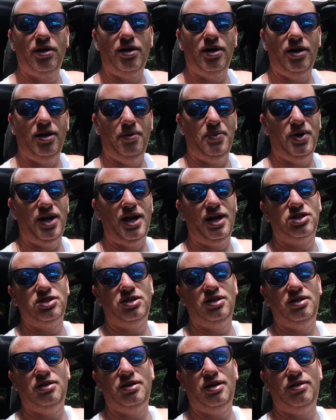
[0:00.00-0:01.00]
But
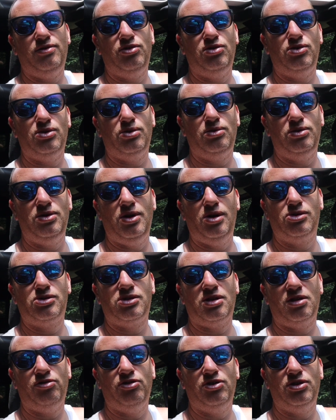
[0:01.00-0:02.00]
actually, if you
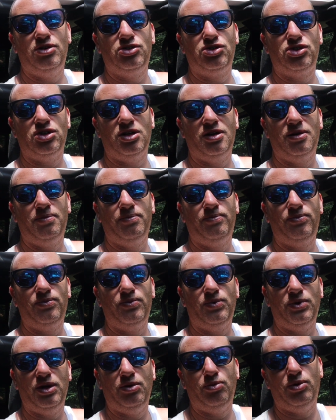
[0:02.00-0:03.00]
notice on the footage,
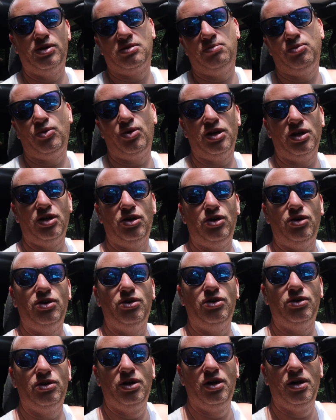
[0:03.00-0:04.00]
it wasn't boring at
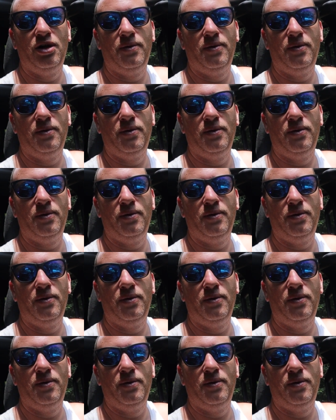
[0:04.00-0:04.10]
all.